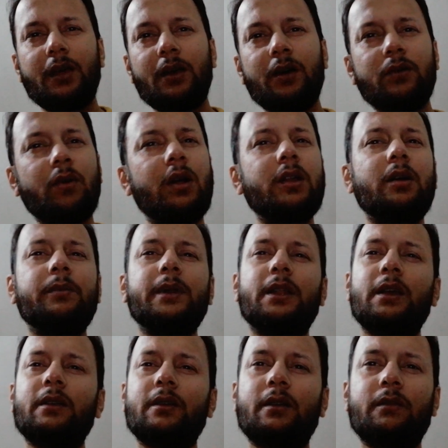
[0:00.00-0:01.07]
Royal
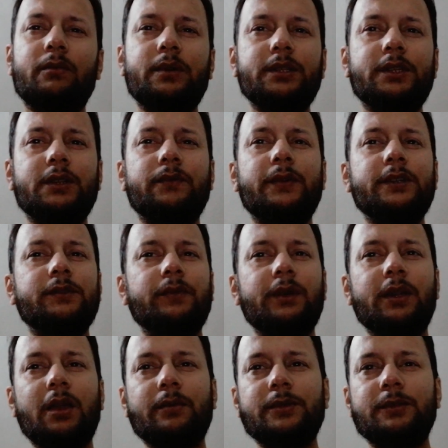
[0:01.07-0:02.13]
commentator Richard
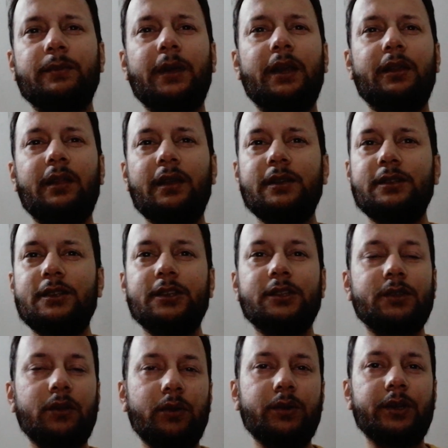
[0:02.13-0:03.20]
Fitzwilliams made these
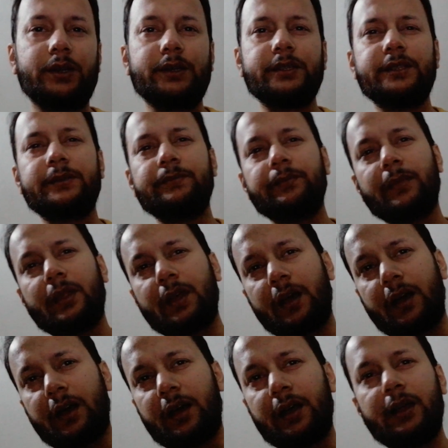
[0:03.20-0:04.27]
disclosures.
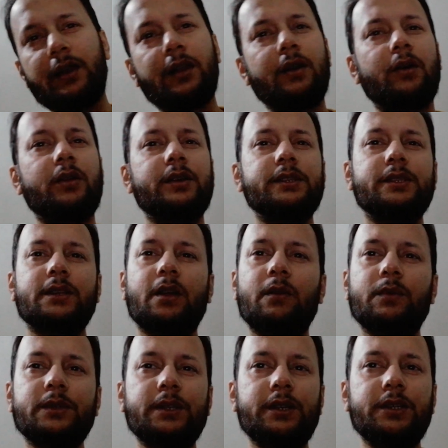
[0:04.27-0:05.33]
In an honest
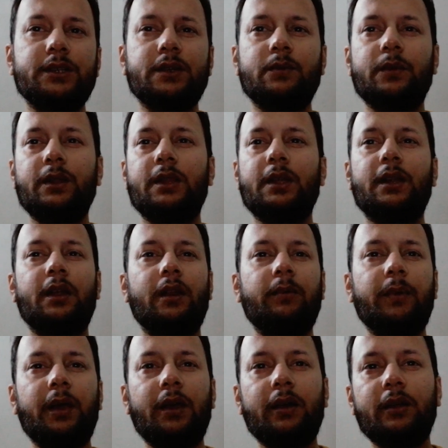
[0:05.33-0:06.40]
conversation with the Daily
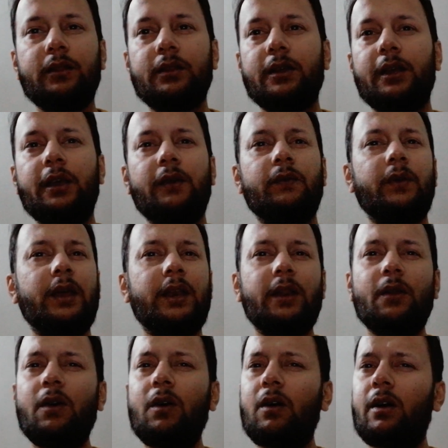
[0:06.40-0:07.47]
Mail, he weighed
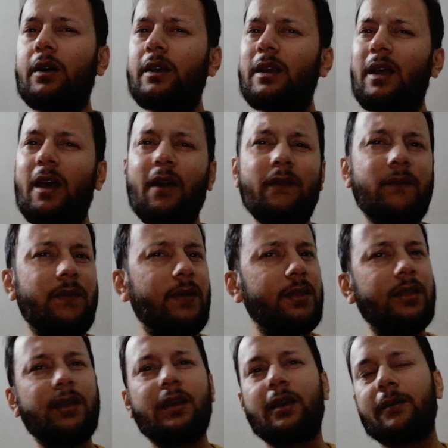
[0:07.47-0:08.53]
in on
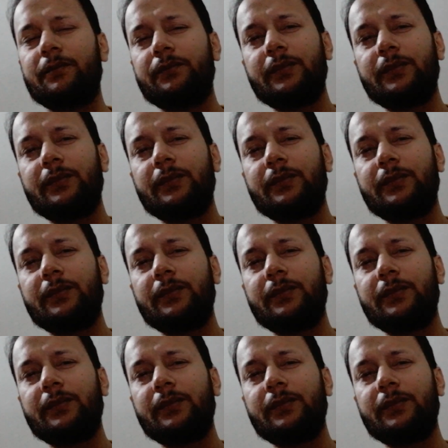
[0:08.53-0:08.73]
everything.